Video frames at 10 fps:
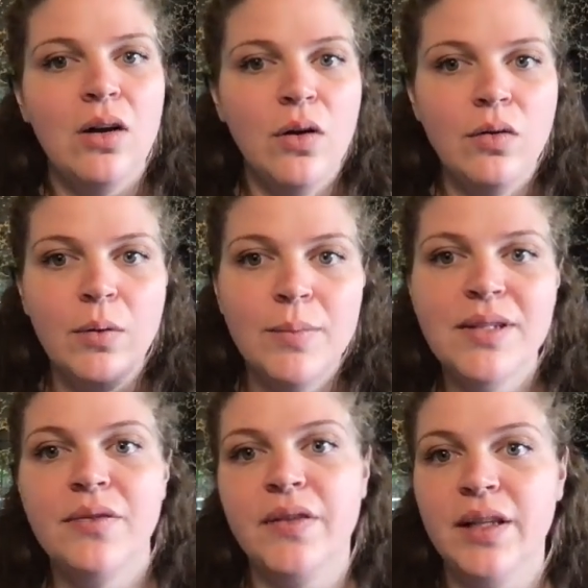Overwhelm's
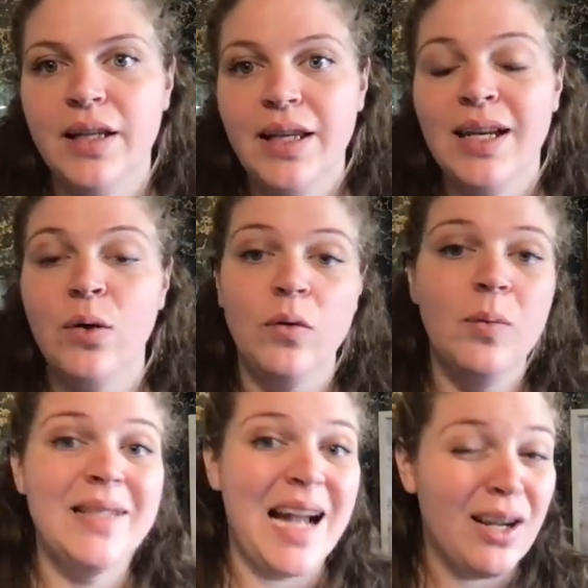a feeling and
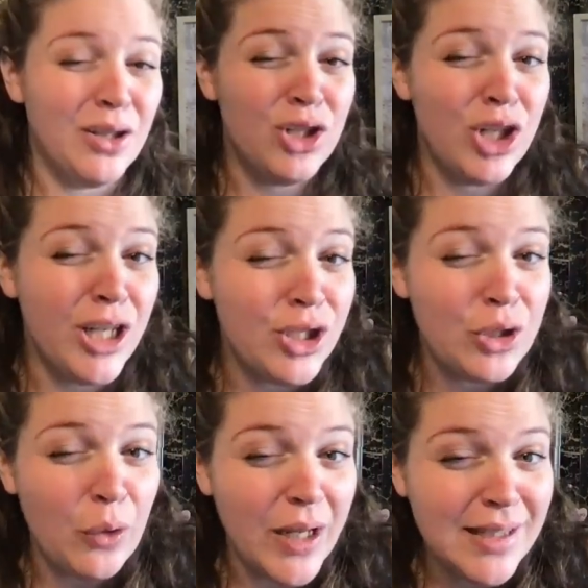overwhelm's actually a
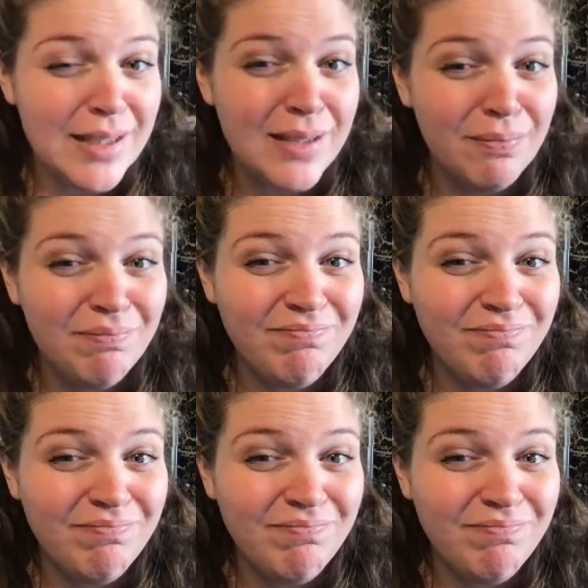choice.